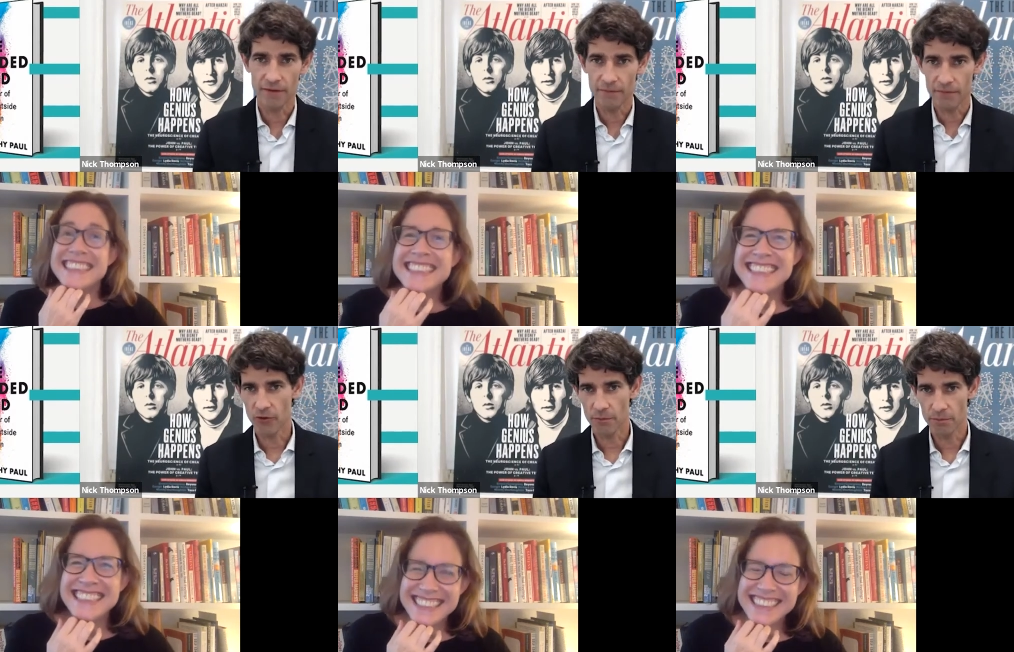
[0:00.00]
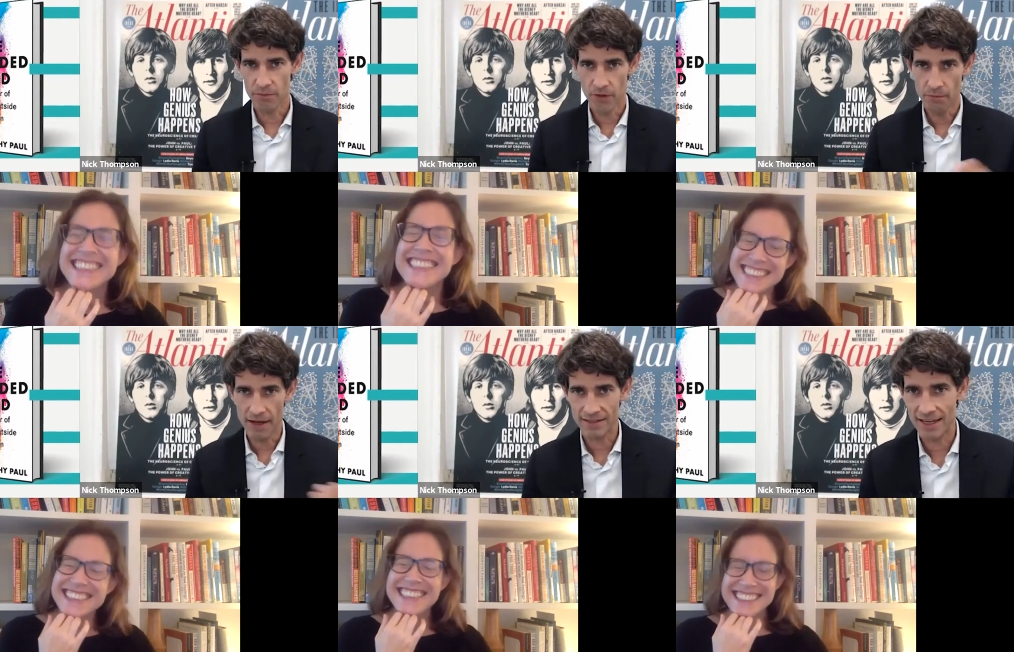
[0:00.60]
Speaker 1: i you know the the mm.
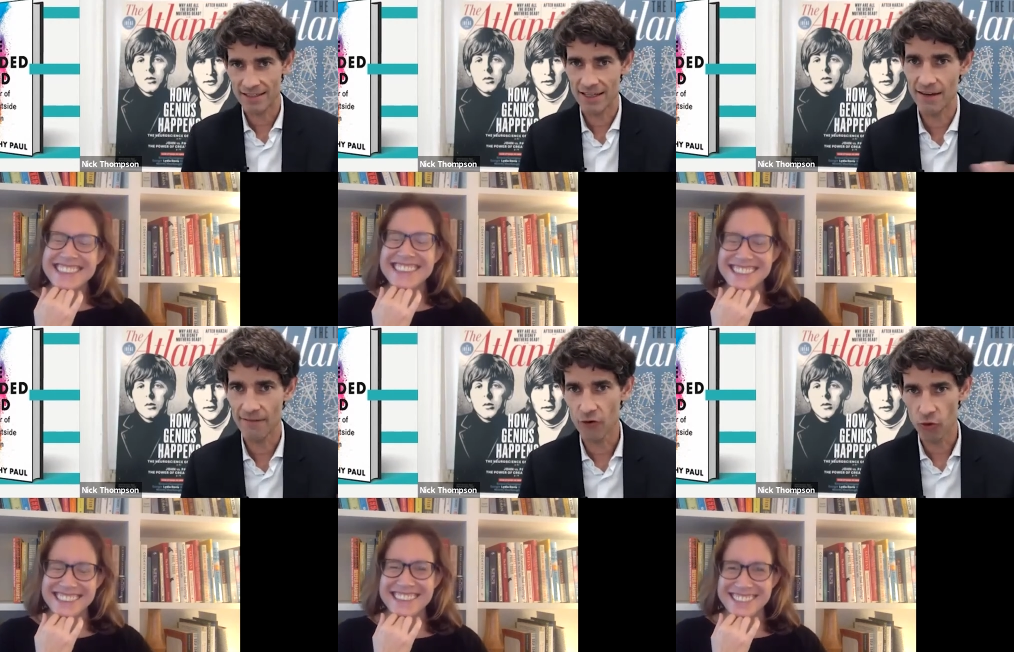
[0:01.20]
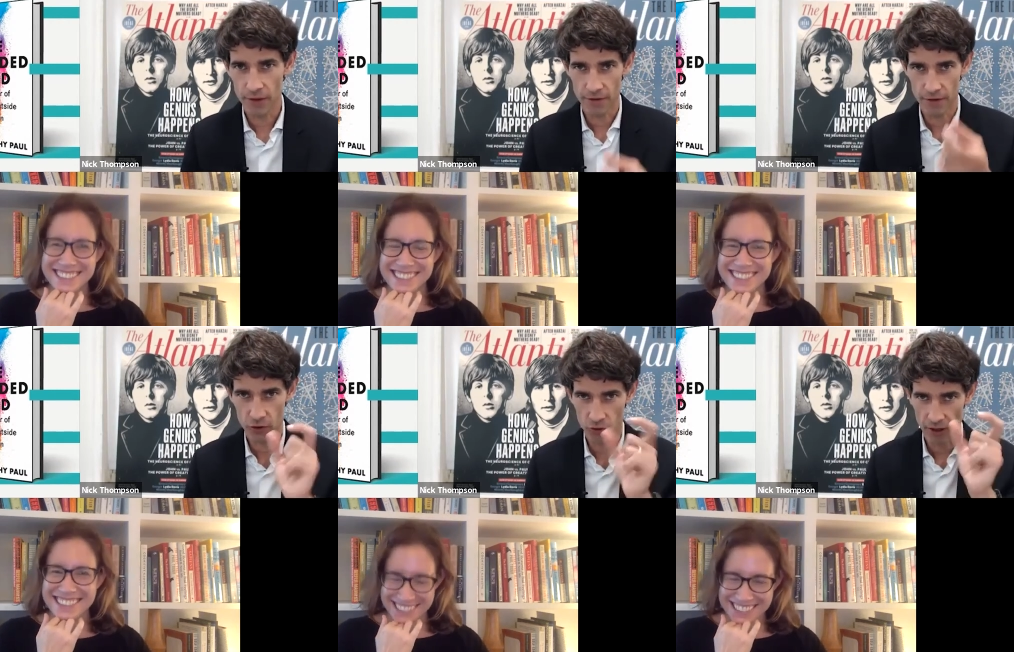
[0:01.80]
best essay i've ever written the
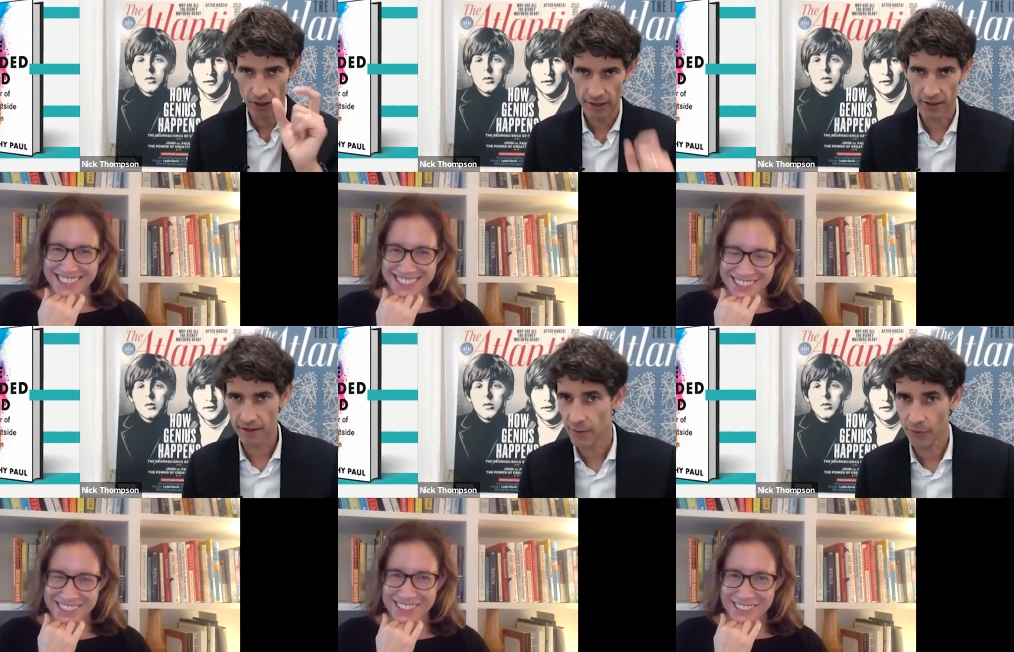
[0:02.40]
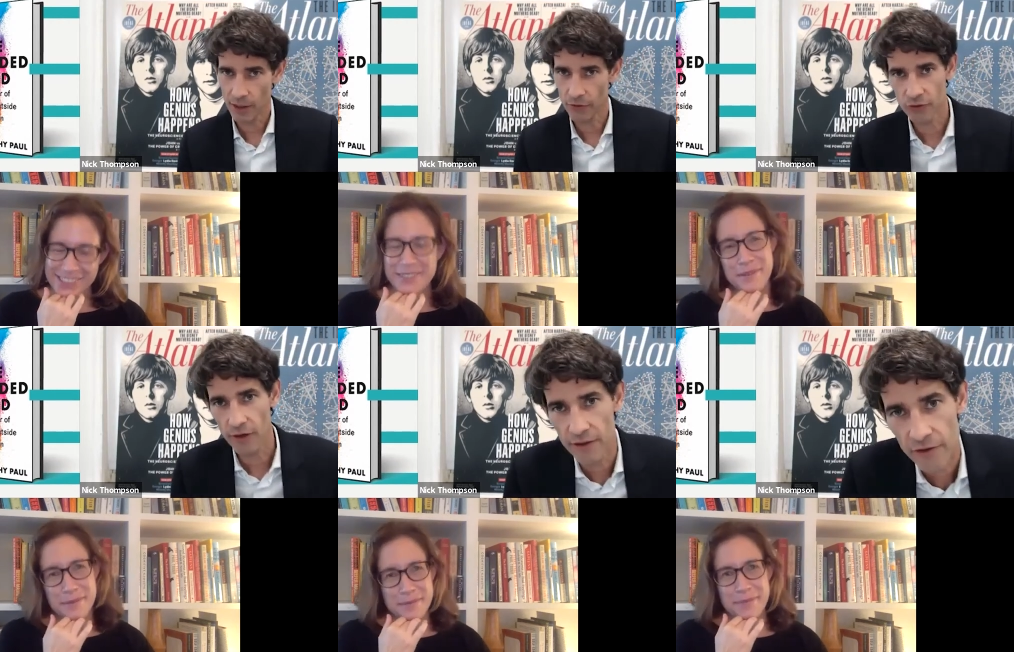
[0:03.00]
core idea came while i was
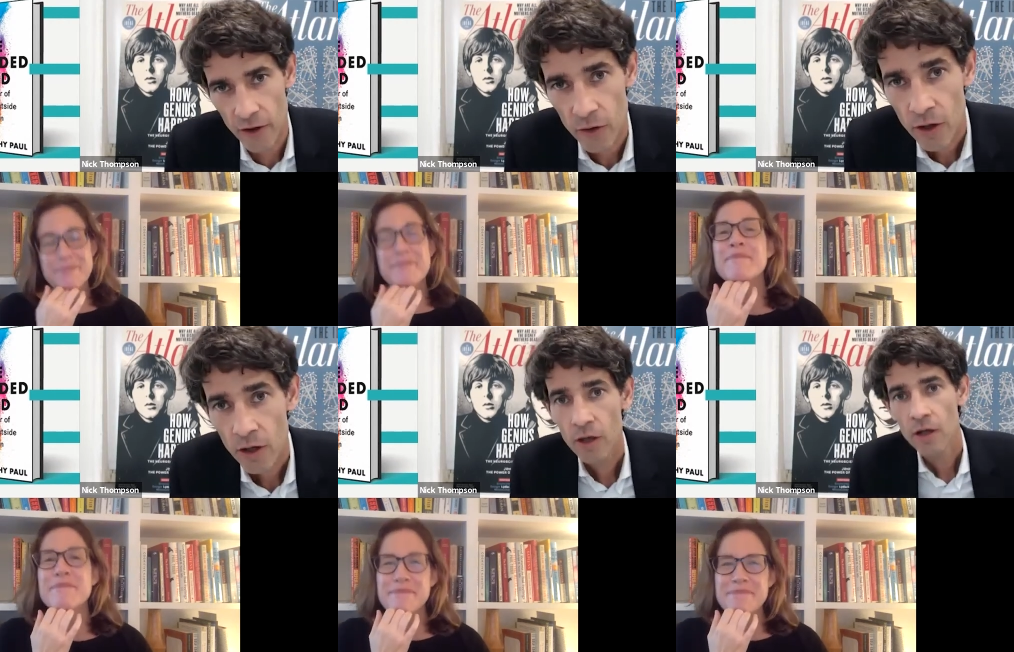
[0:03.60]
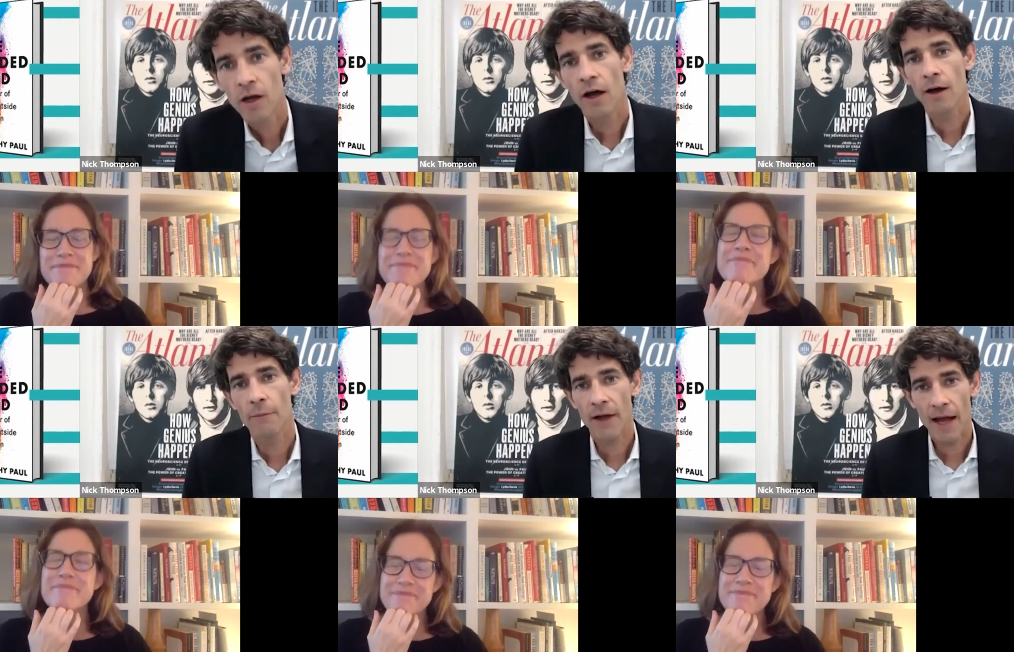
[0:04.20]
running so mm
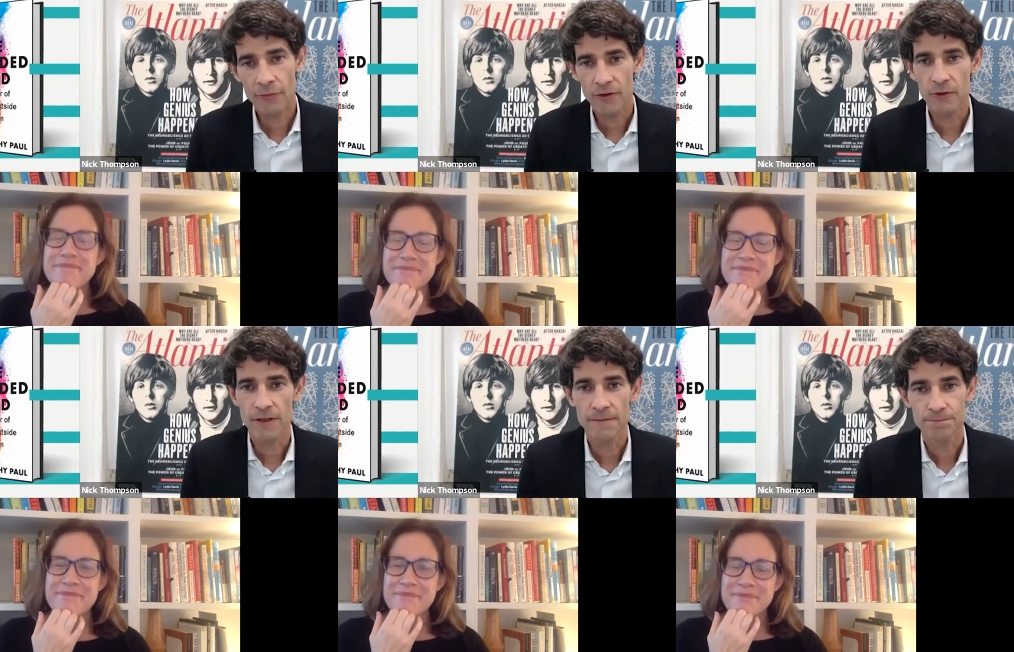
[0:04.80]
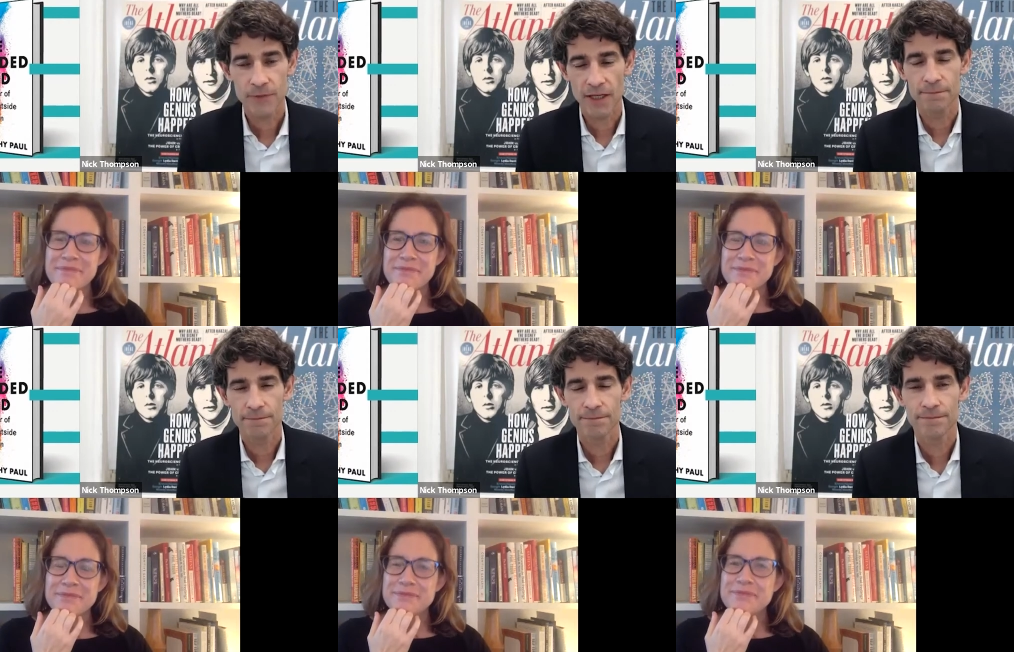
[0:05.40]
um, absolutely yeah
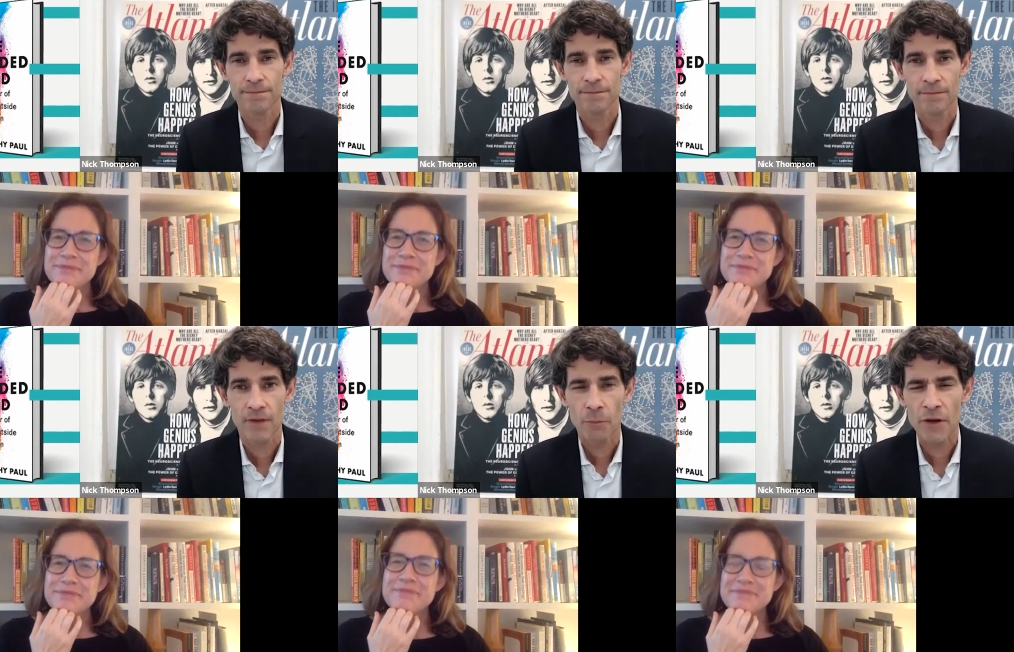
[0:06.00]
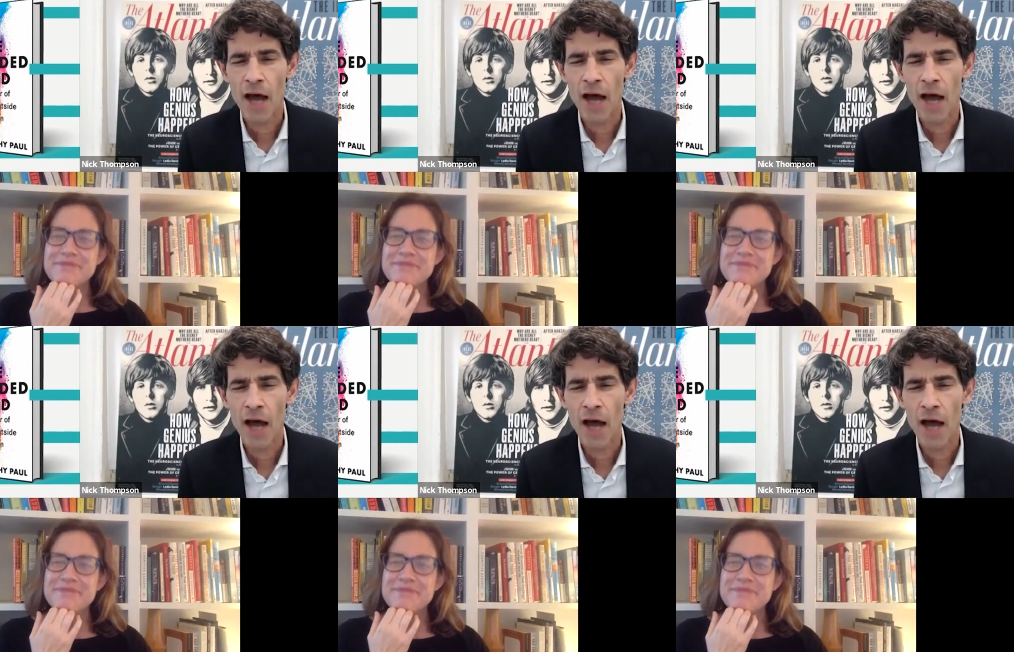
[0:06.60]
but mm.